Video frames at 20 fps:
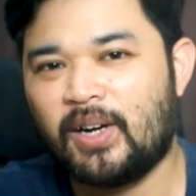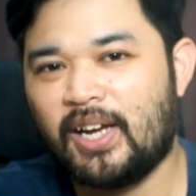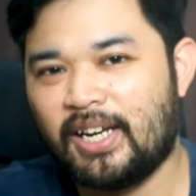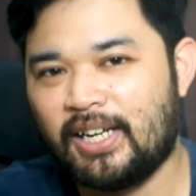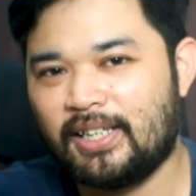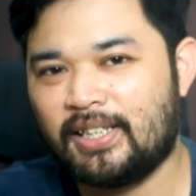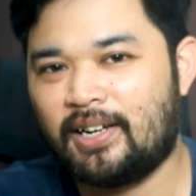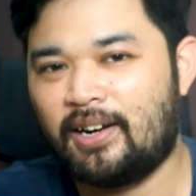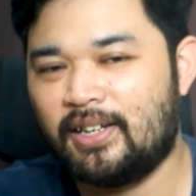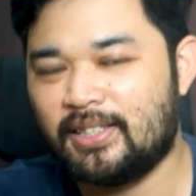
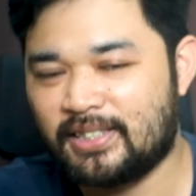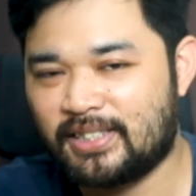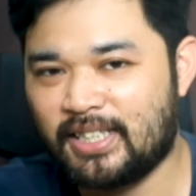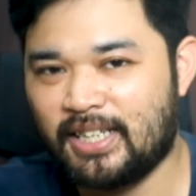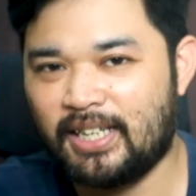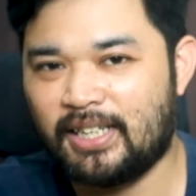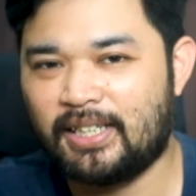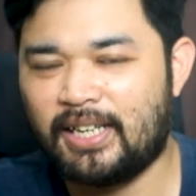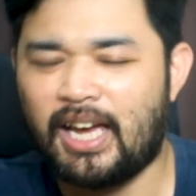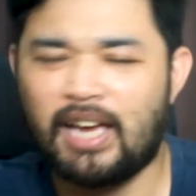creating
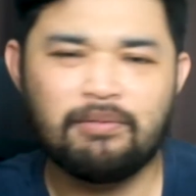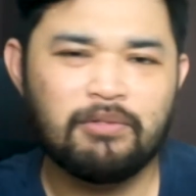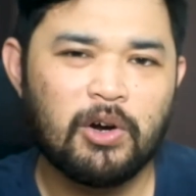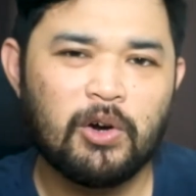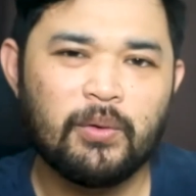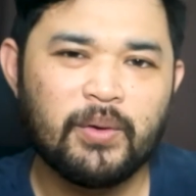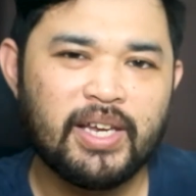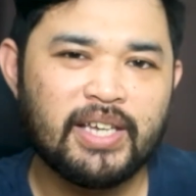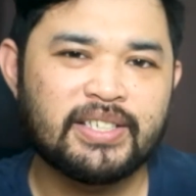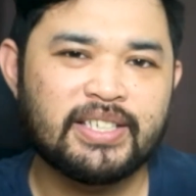content, I've
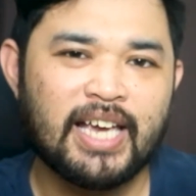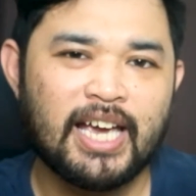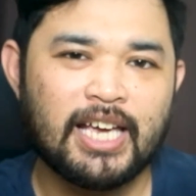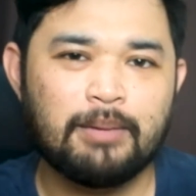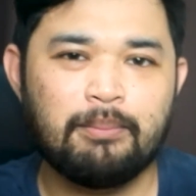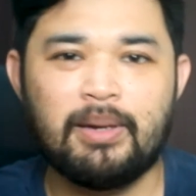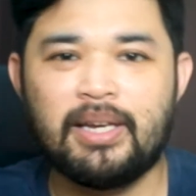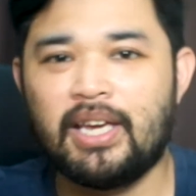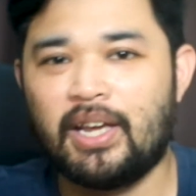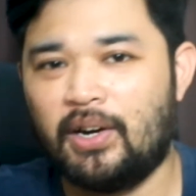always
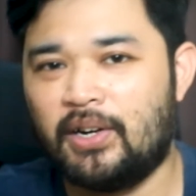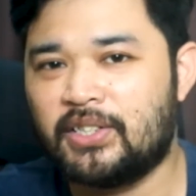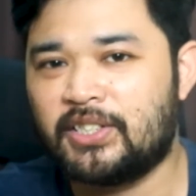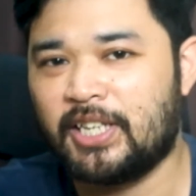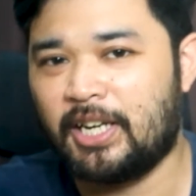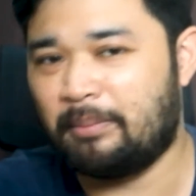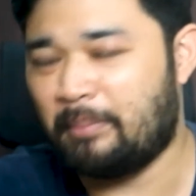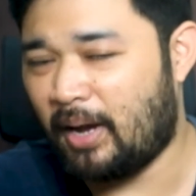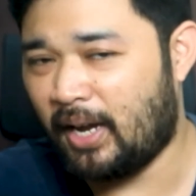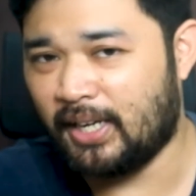had
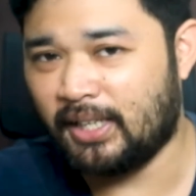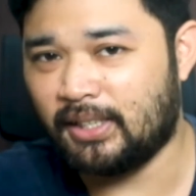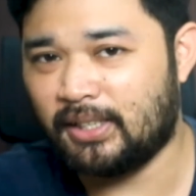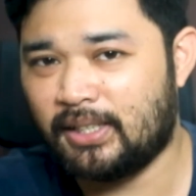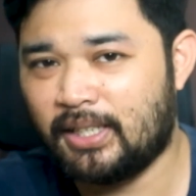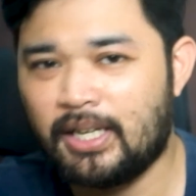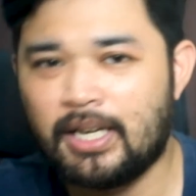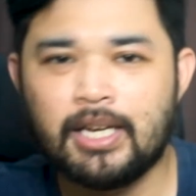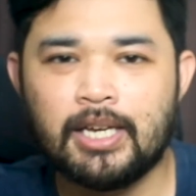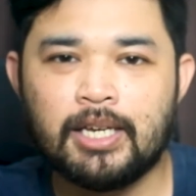beginners in mind,
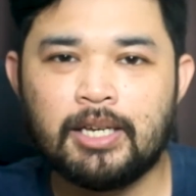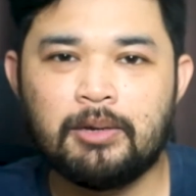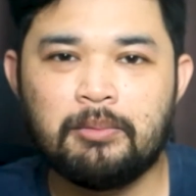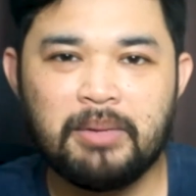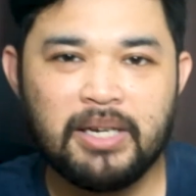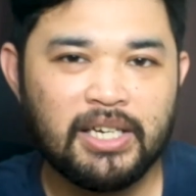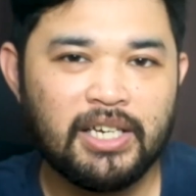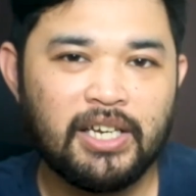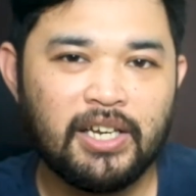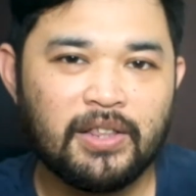
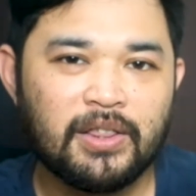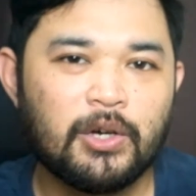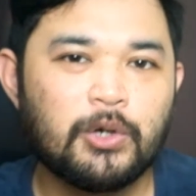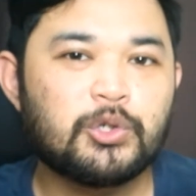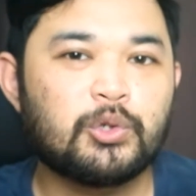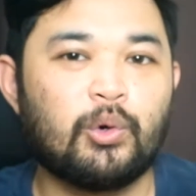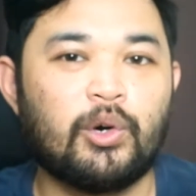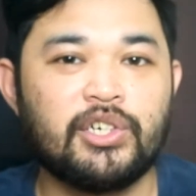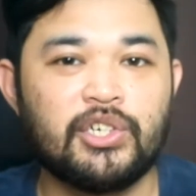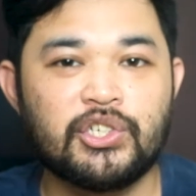meaning
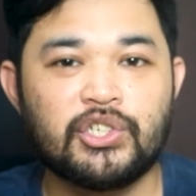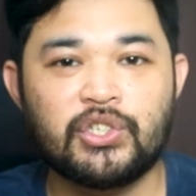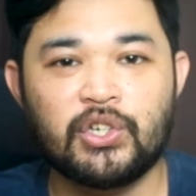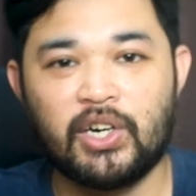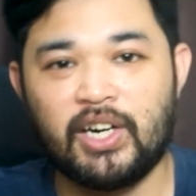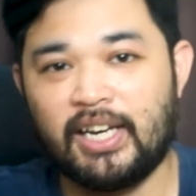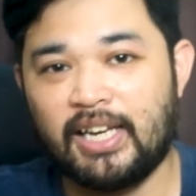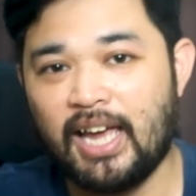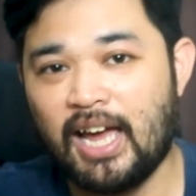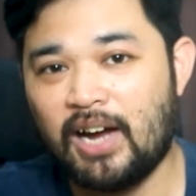those who are just
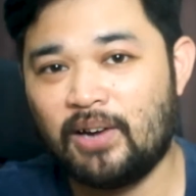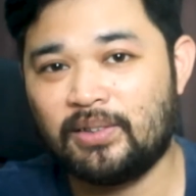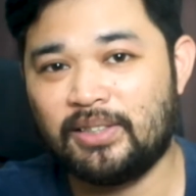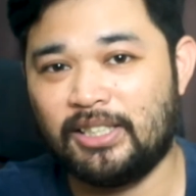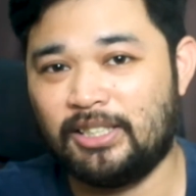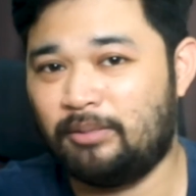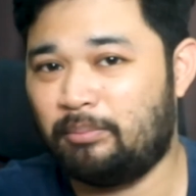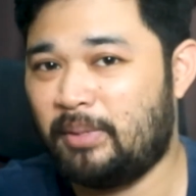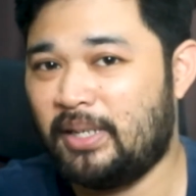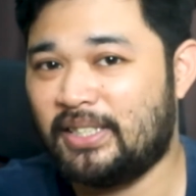starting out
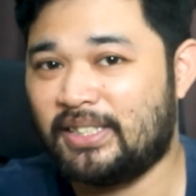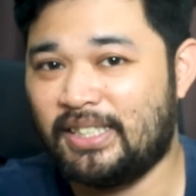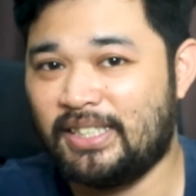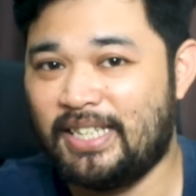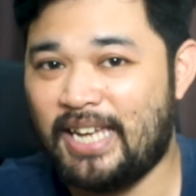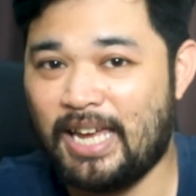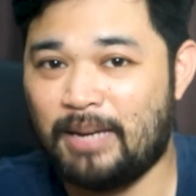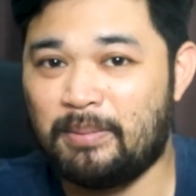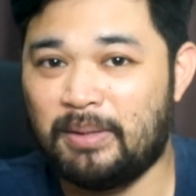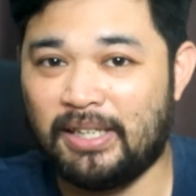in
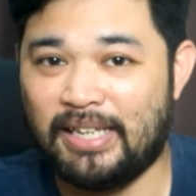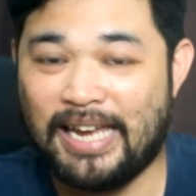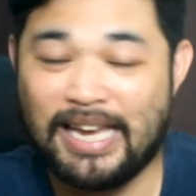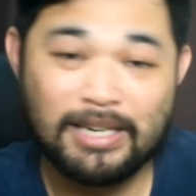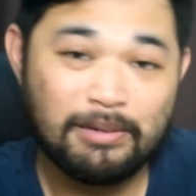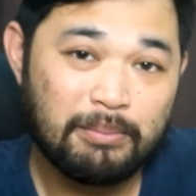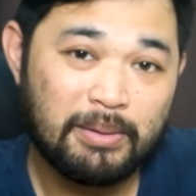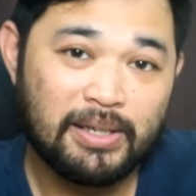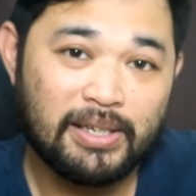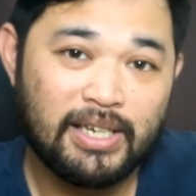PC gaming
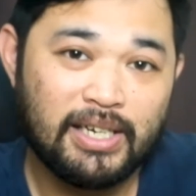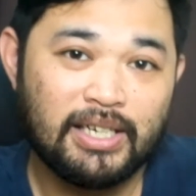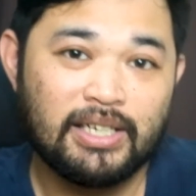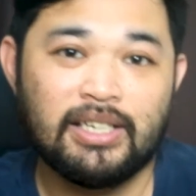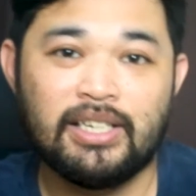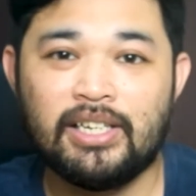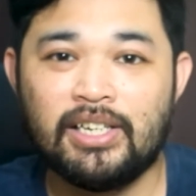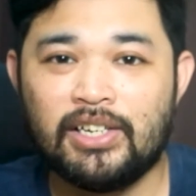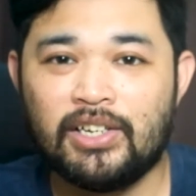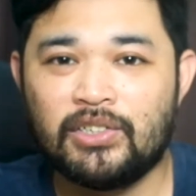and
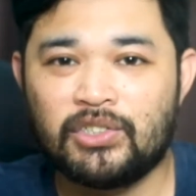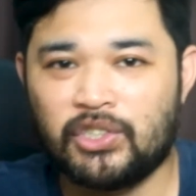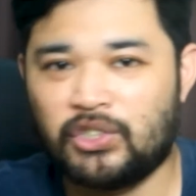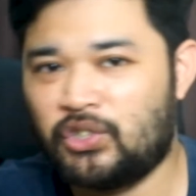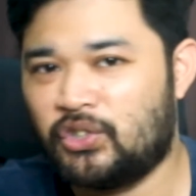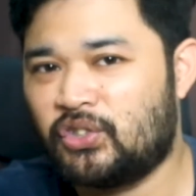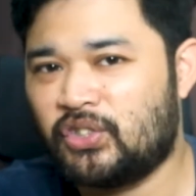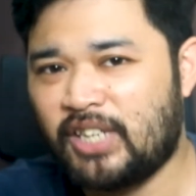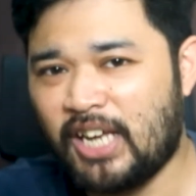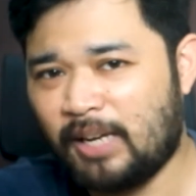building,
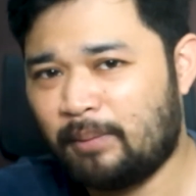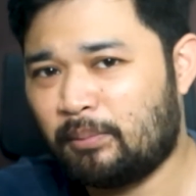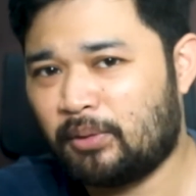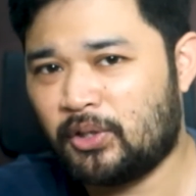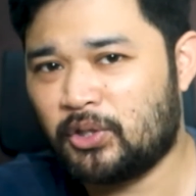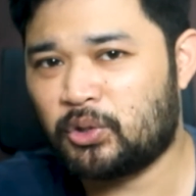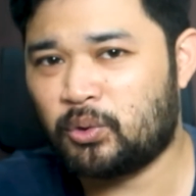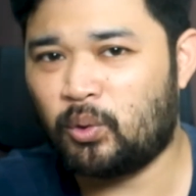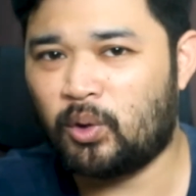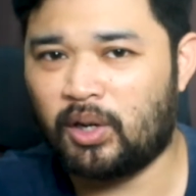such as
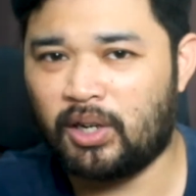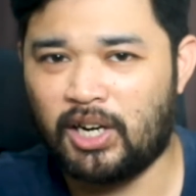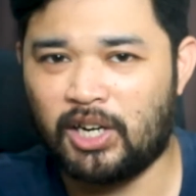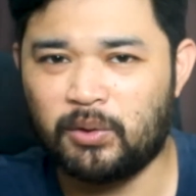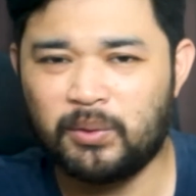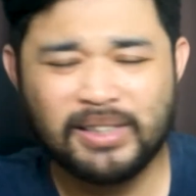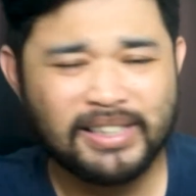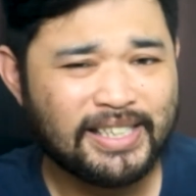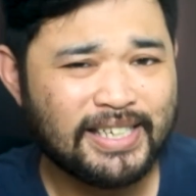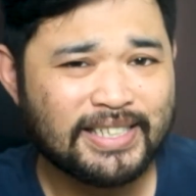gamers who are
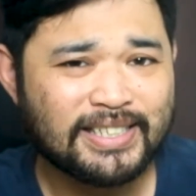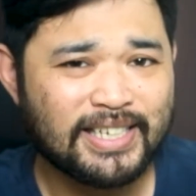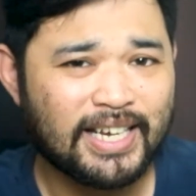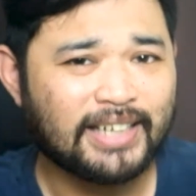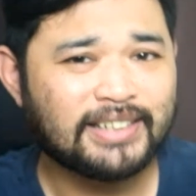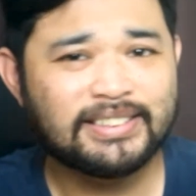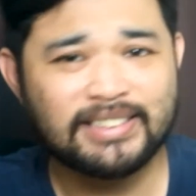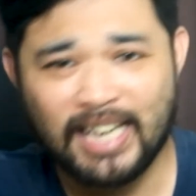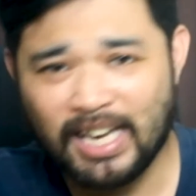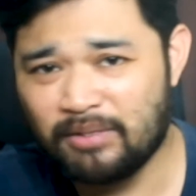not really
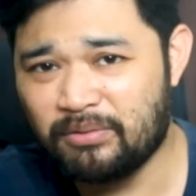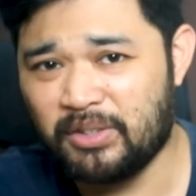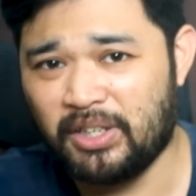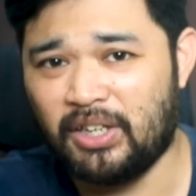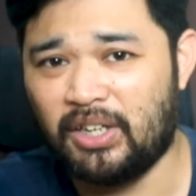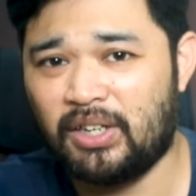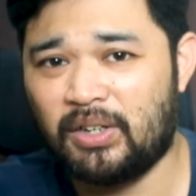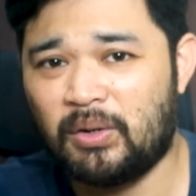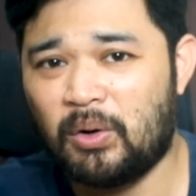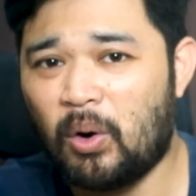tech
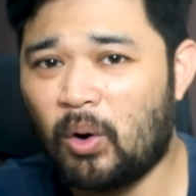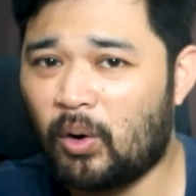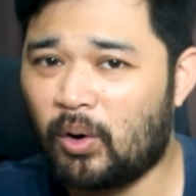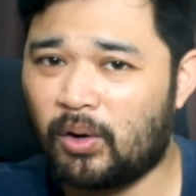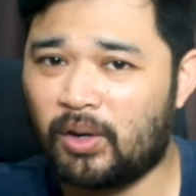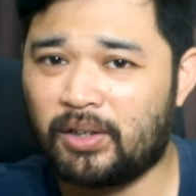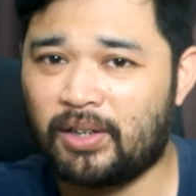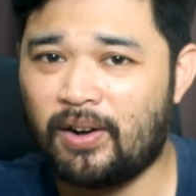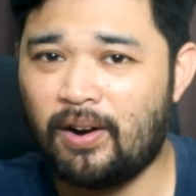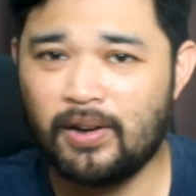savvy,
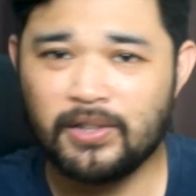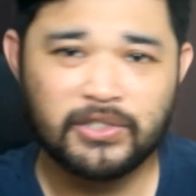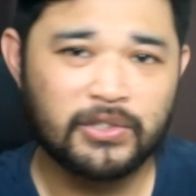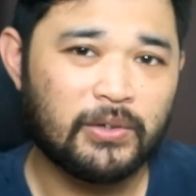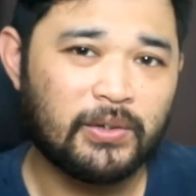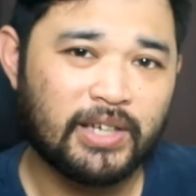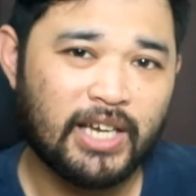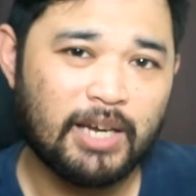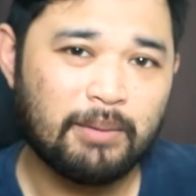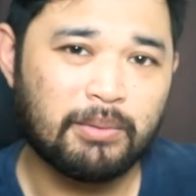or
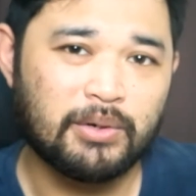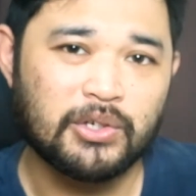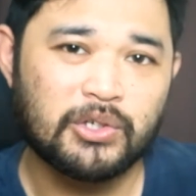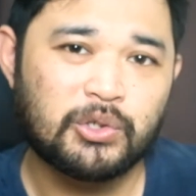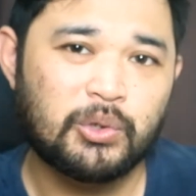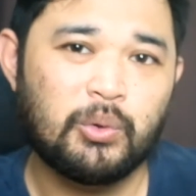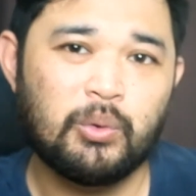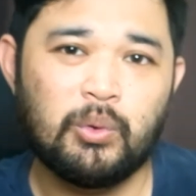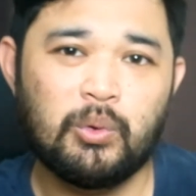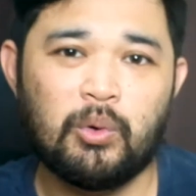console
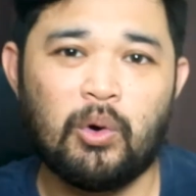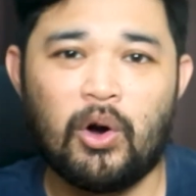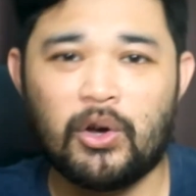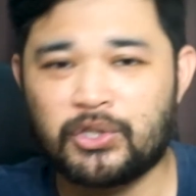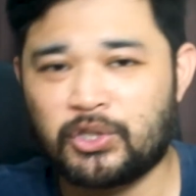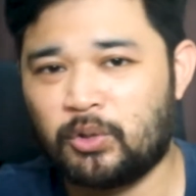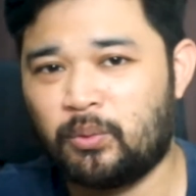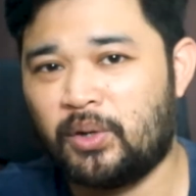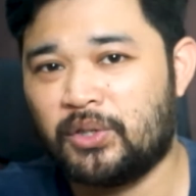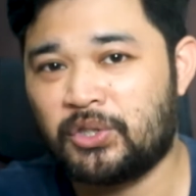gamers who
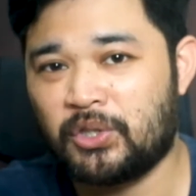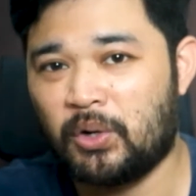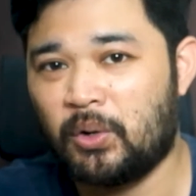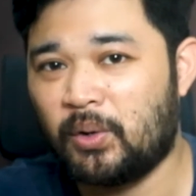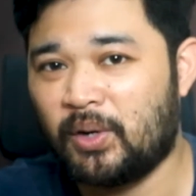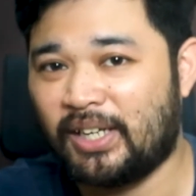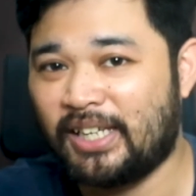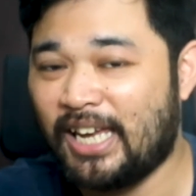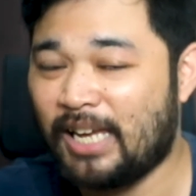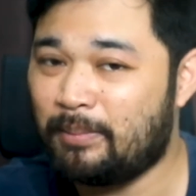also want to
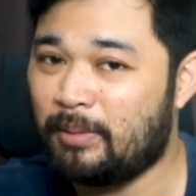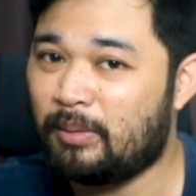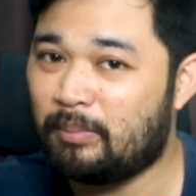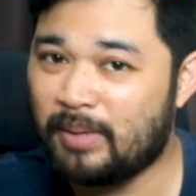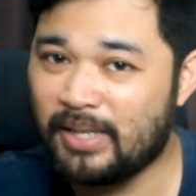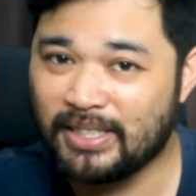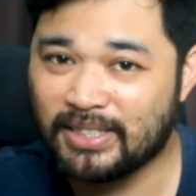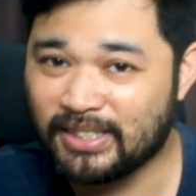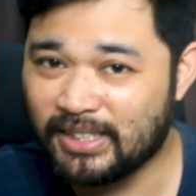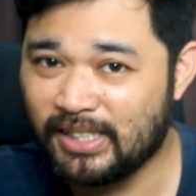own a gaming
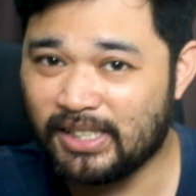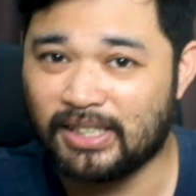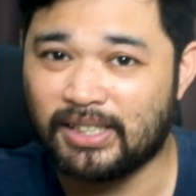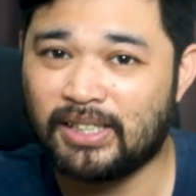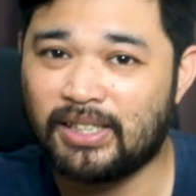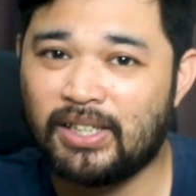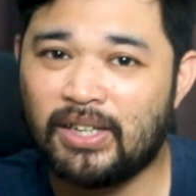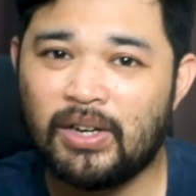PC,